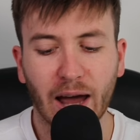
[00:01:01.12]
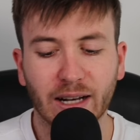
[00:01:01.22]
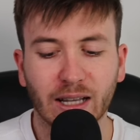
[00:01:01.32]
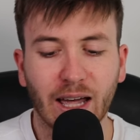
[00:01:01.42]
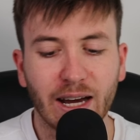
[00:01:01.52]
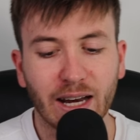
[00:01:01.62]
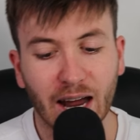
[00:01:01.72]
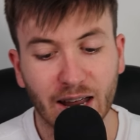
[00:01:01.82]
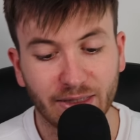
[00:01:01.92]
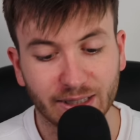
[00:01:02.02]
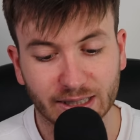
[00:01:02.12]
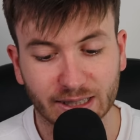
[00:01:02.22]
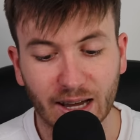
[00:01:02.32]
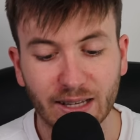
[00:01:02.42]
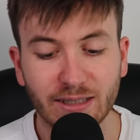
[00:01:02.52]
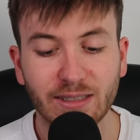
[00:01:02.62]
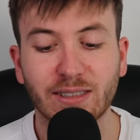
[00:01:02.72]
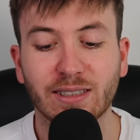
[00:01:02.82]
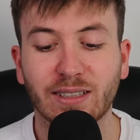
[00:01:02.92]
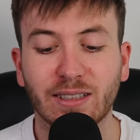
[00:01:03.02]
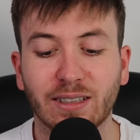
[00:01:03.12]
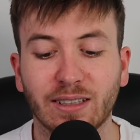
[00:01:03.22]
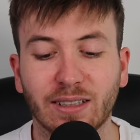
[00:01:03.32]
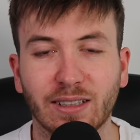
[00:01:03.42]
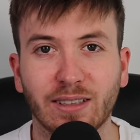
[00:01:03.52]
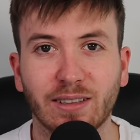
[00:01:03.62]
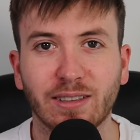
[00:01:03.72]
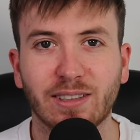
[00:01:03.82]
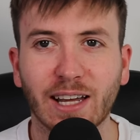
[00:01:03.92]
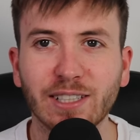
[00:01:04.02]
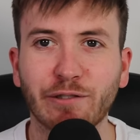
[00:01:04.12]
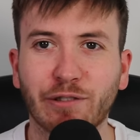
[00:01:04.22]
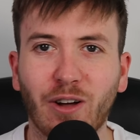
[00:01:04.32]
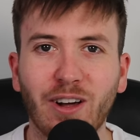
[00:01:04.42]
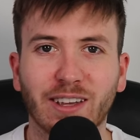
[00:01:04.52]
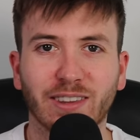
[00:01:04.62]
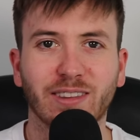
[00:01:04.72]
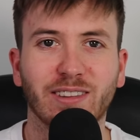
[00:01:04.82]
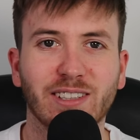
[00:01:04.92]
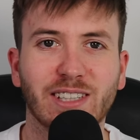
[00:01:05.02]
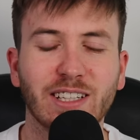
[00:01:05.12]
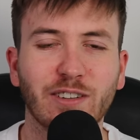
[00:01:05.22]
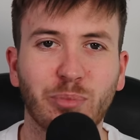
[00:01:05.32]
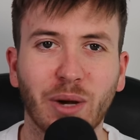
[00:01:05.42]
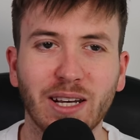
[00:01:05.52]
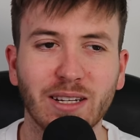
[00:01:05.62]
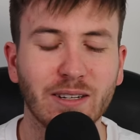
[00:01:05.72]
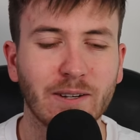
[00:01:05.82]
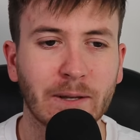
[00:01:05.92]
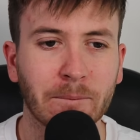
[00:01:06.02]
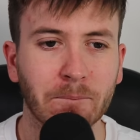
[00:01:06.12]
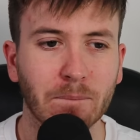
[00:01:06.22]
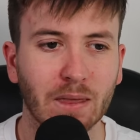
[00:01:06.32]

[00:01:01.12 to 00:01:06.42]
Adelaide and the Suns. Suns are flying. The Suns have beaten